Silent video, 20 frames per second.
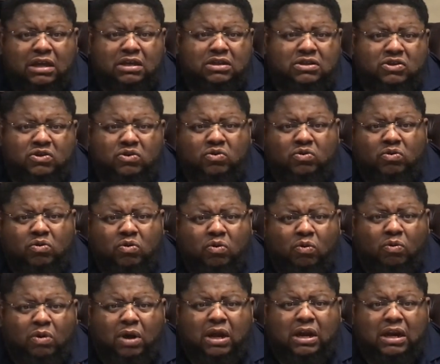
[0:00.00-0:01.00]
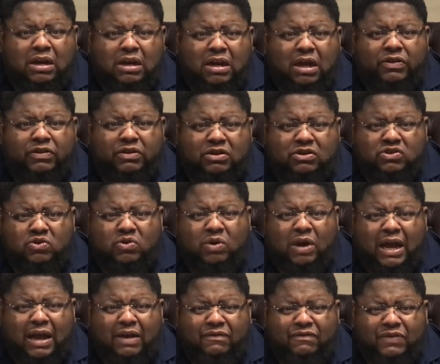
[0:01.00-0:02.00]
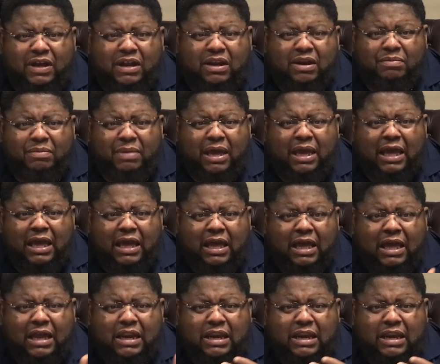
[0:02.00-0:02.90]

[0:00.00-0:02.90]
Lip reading: to one another, to our fellow man,